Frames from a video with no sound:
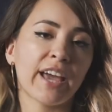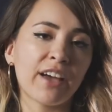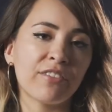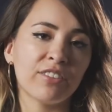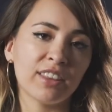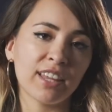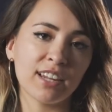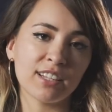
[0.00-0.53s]
you have
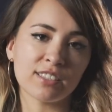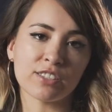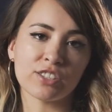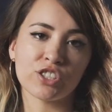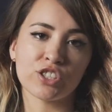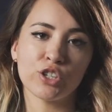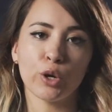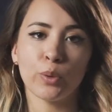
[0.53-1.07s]
it. That is
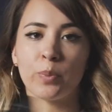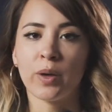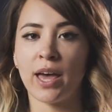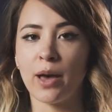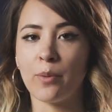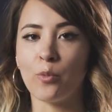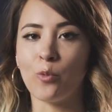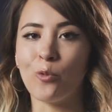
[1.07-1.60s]
the Snoppa
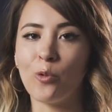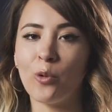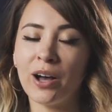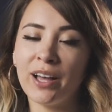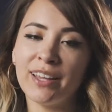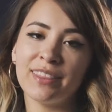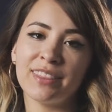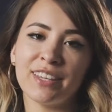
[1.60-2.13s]

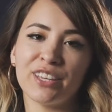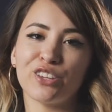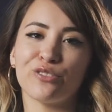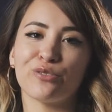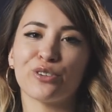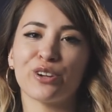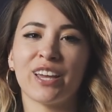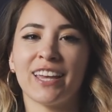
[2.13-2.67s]
M1. Thank you
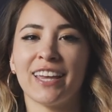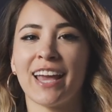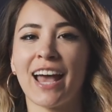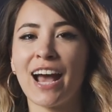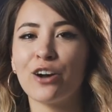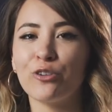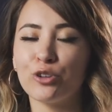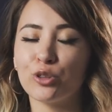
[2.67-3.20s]
for hanging
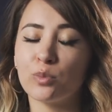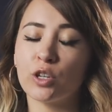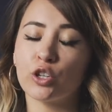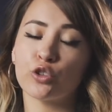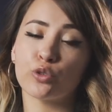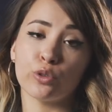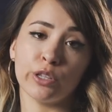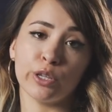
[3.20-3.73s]
out with me. I
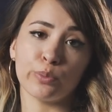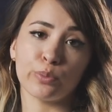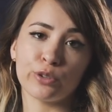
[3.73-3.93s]
truly